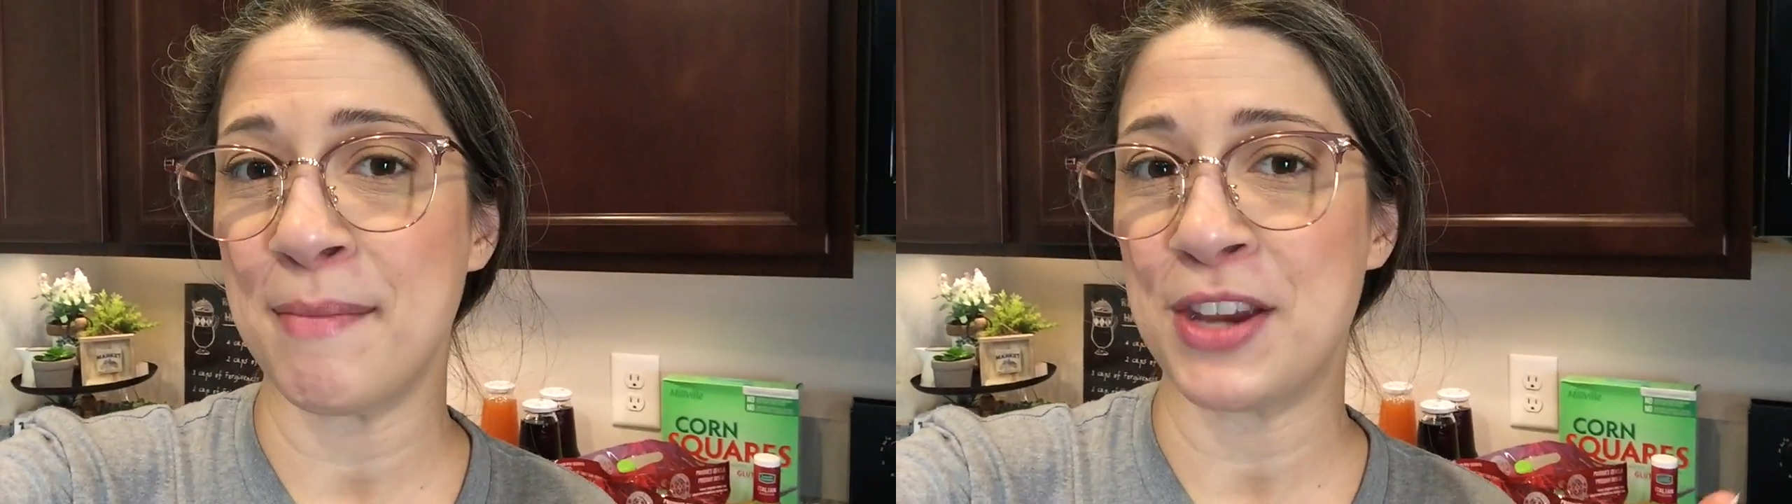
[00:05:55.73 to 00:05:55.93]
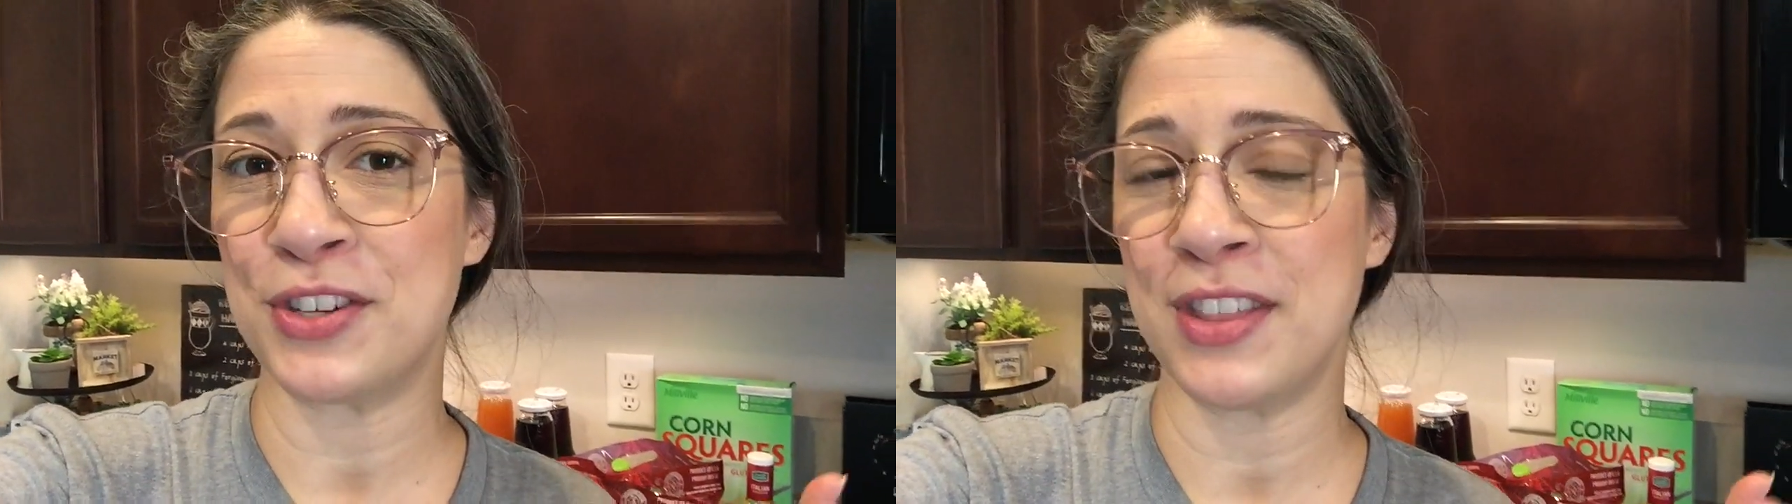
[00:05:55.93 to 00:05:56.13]

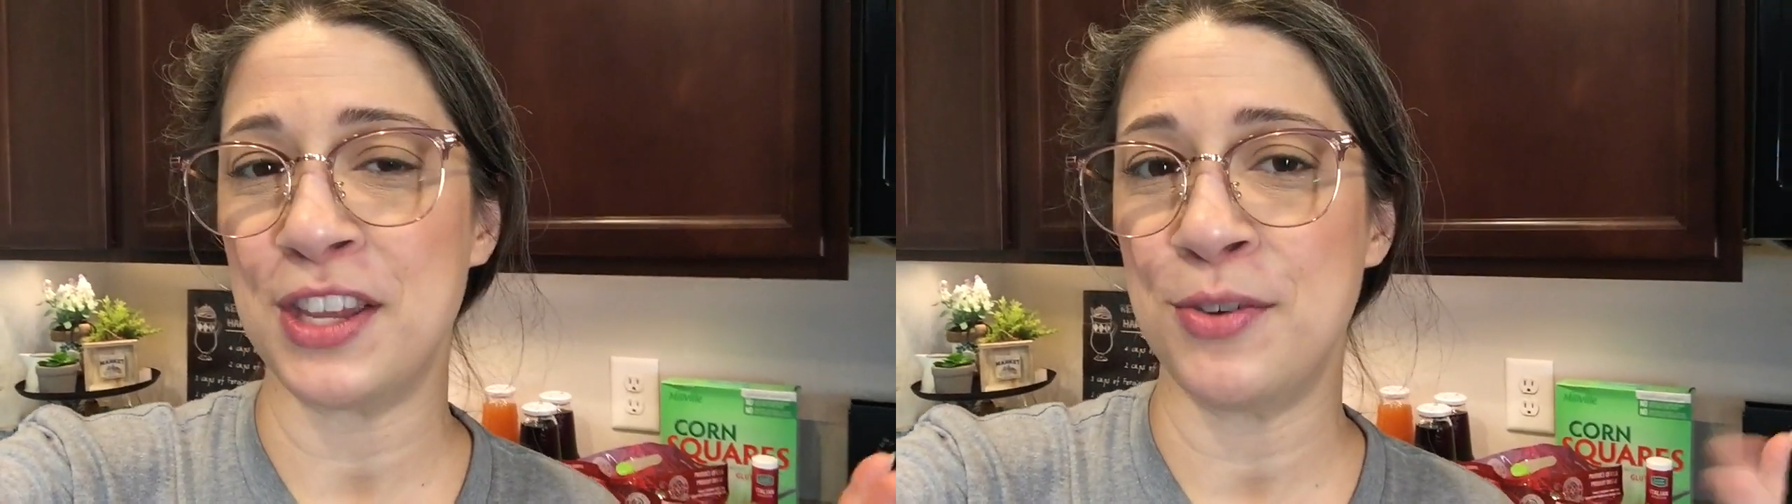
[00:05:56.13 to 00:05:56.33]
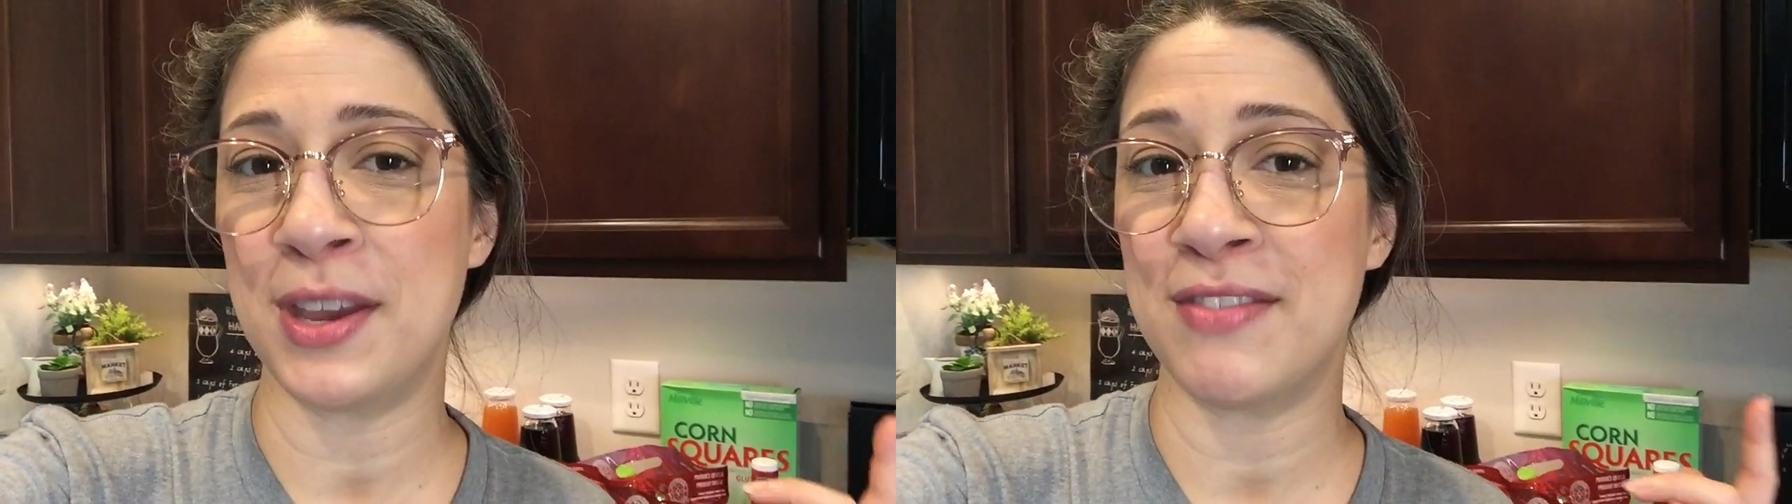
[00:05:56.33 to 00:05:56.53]
make sure
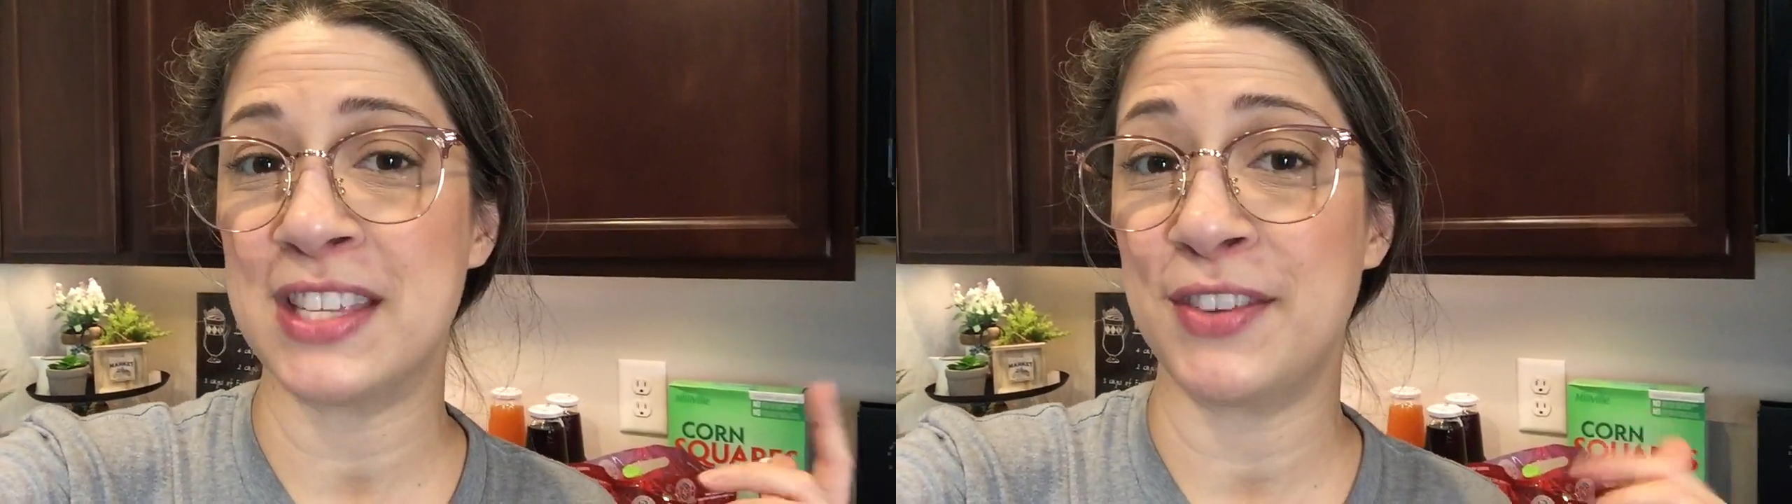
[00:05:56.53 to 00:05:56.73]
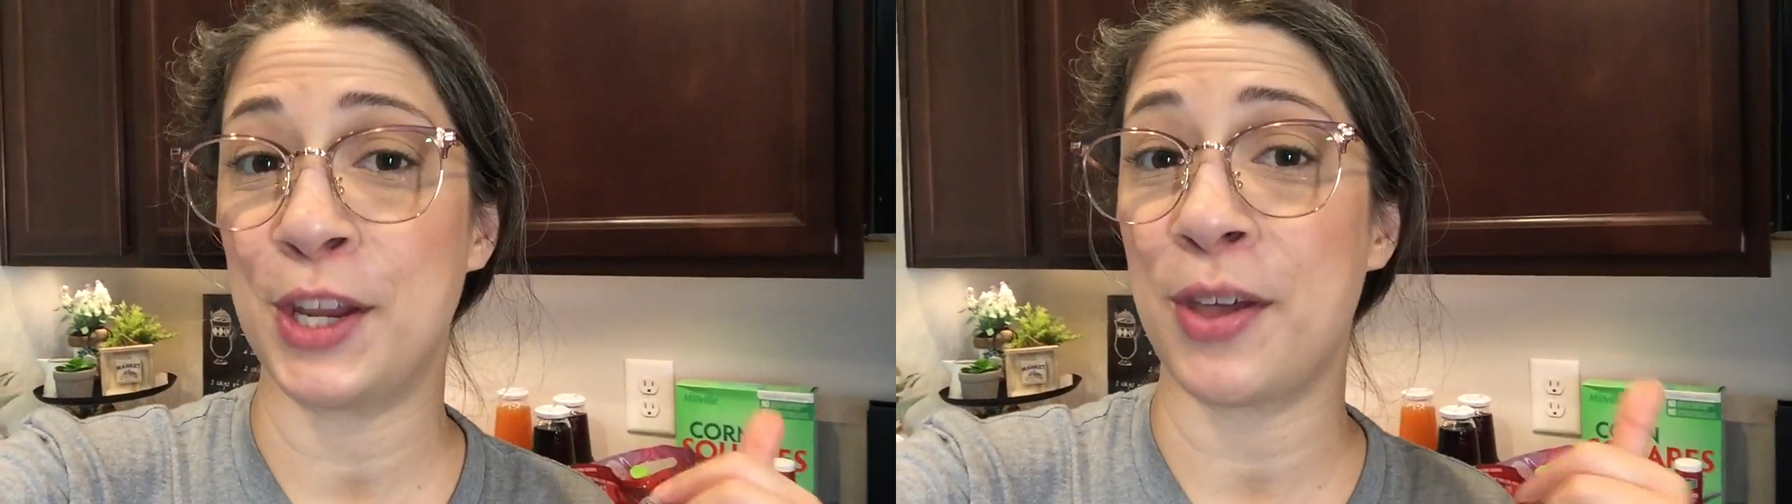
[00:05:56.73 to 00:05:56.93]
that you give
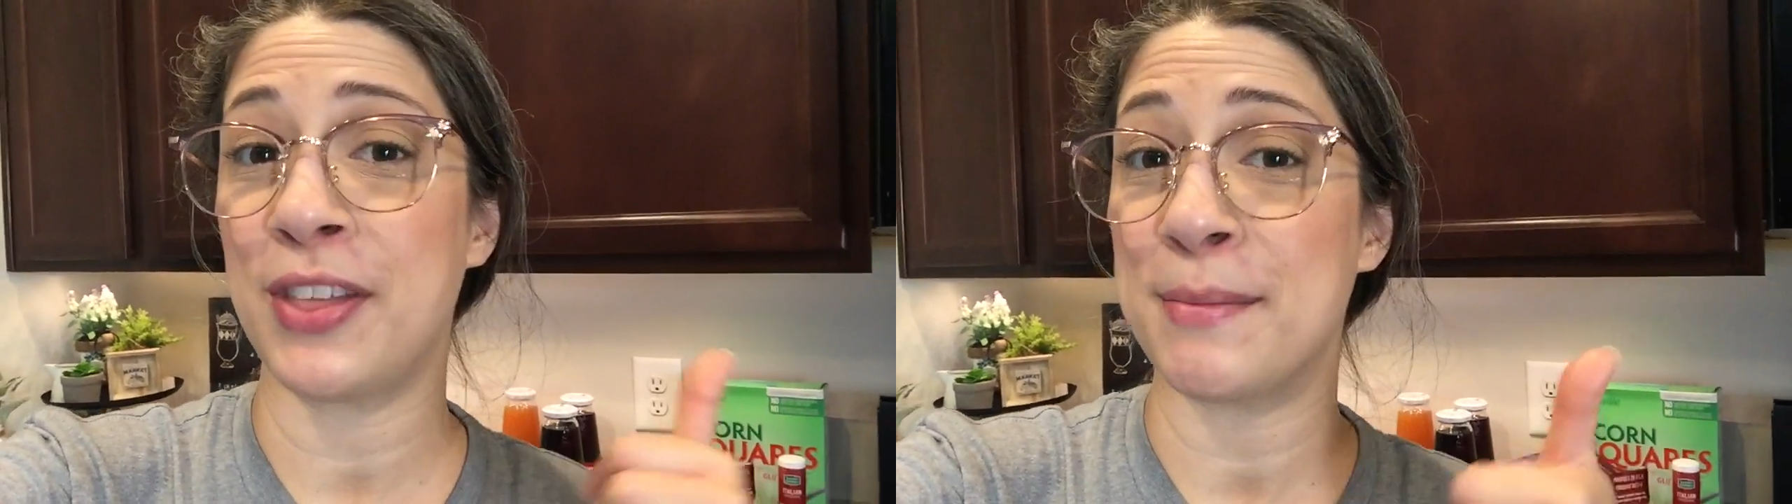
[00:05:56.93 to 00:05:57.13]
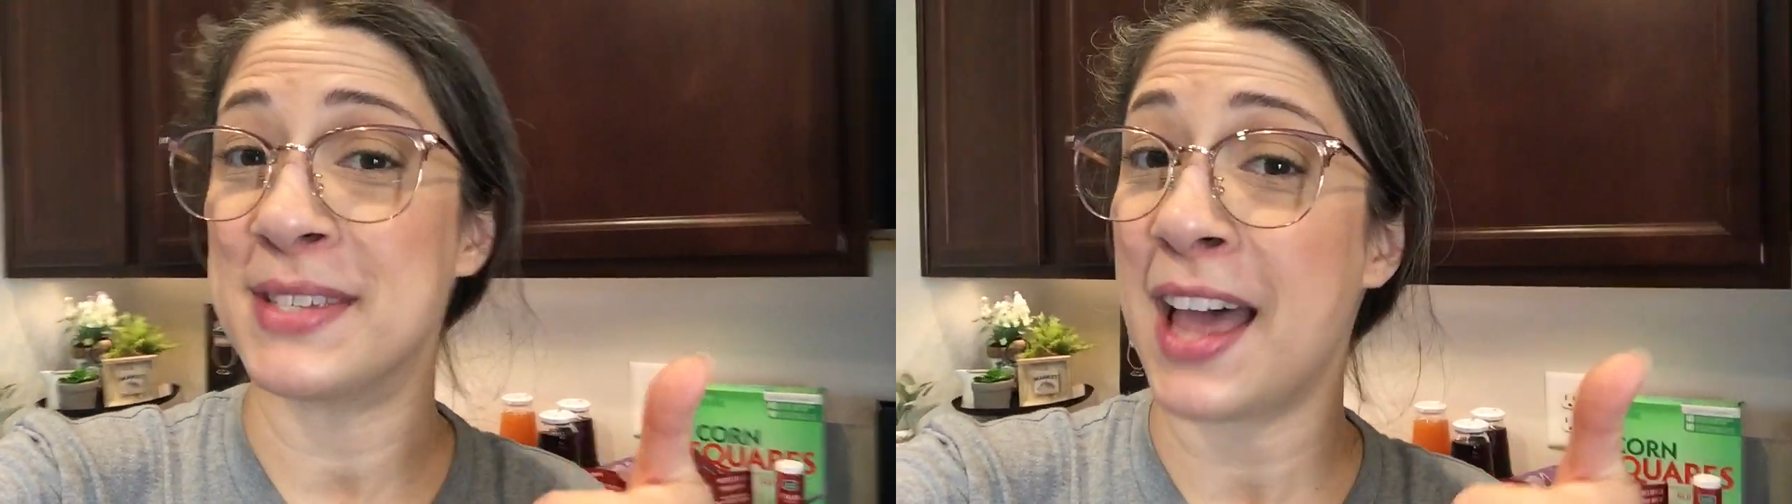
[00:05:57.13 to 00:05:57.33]
this video a
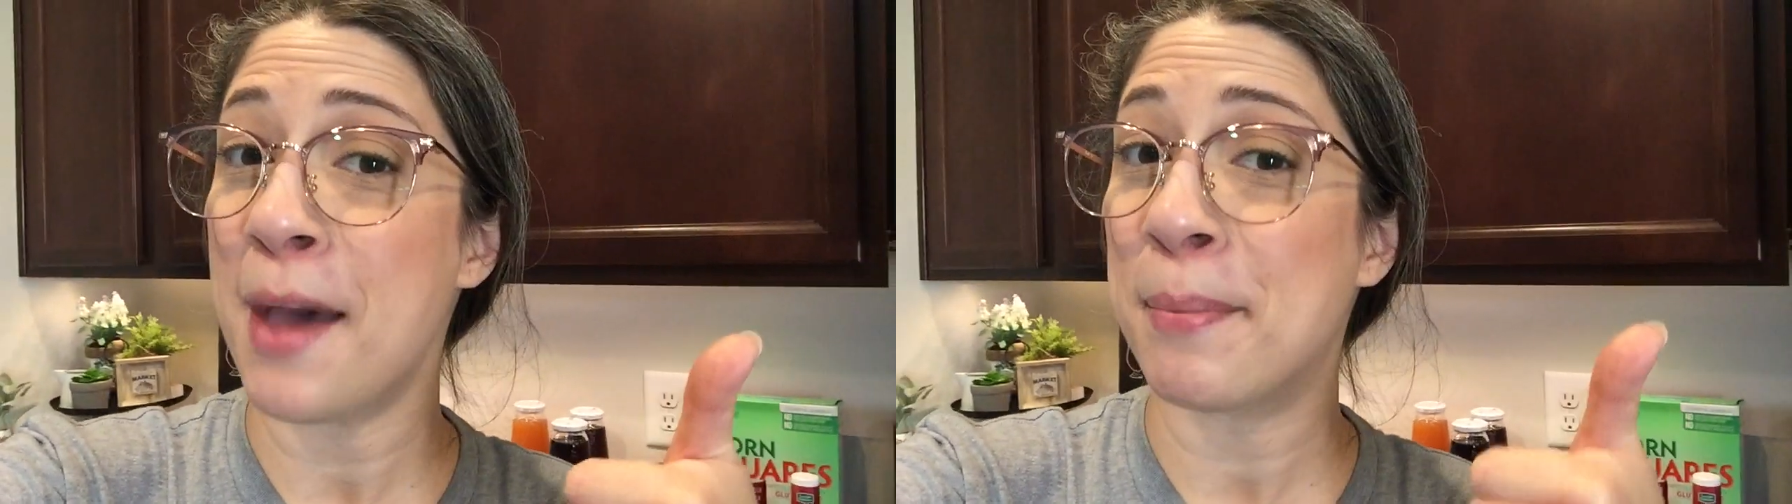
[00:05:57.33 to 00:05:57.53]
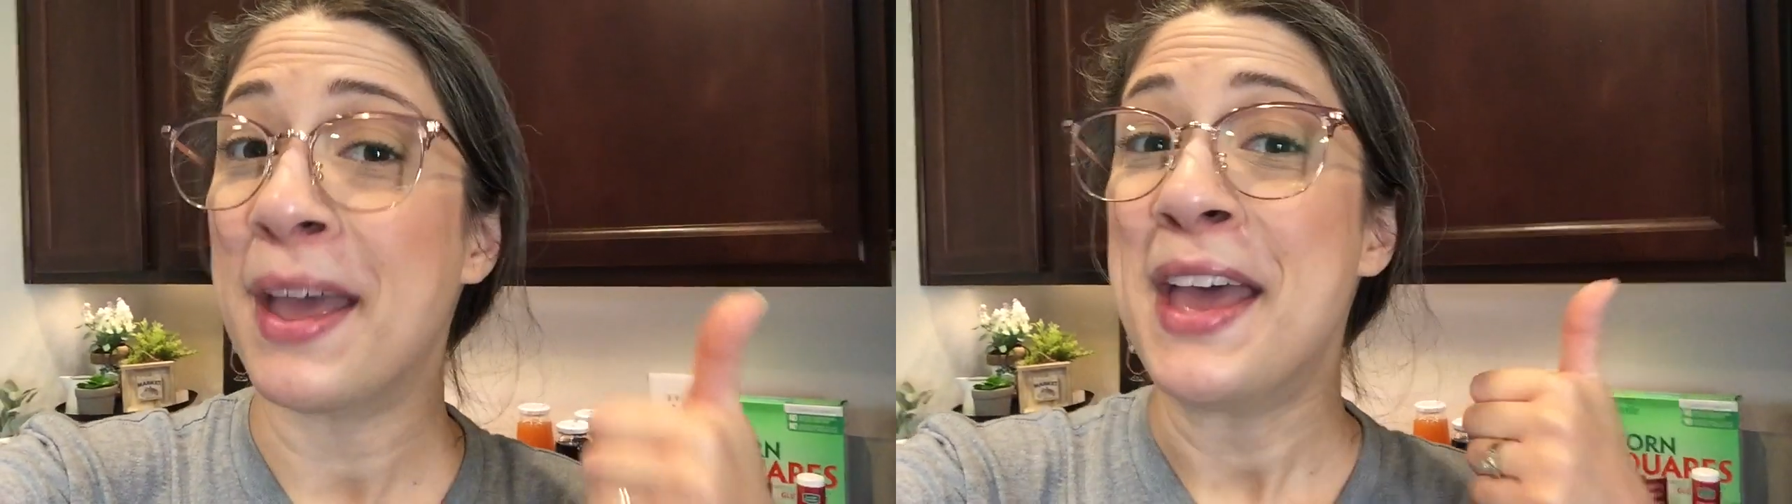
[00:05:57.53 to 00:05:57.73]
thumbs
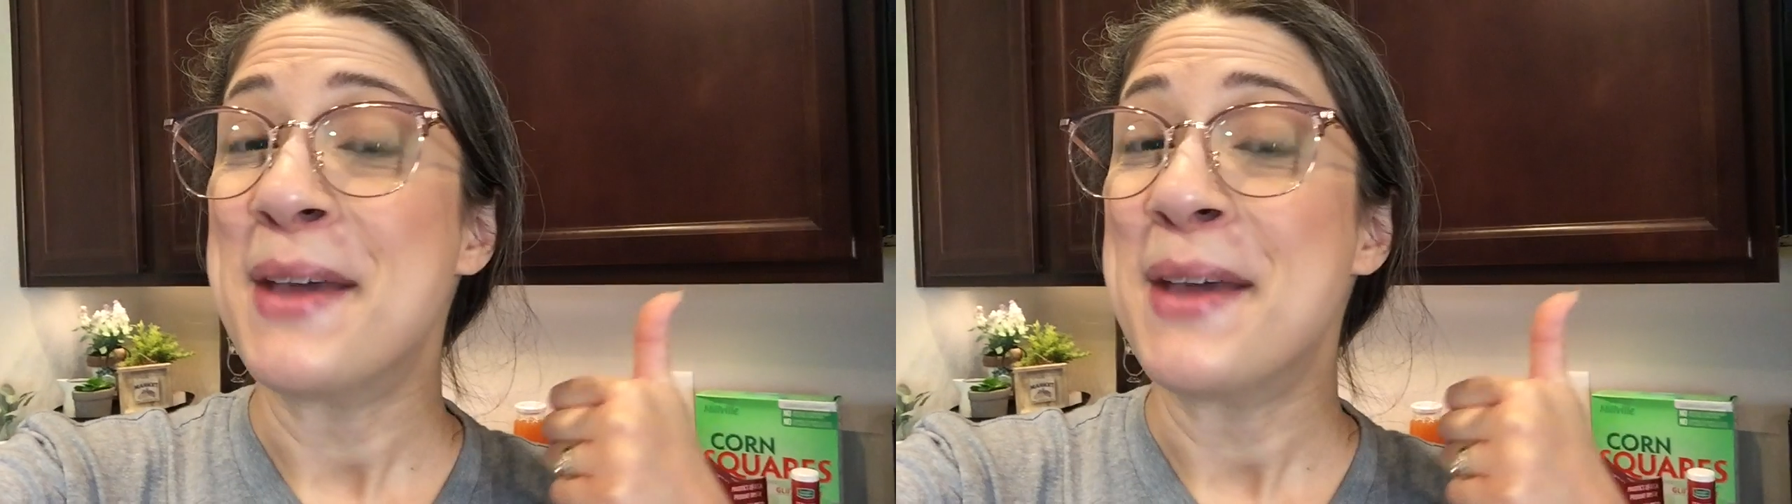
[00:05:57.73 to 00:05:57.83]
up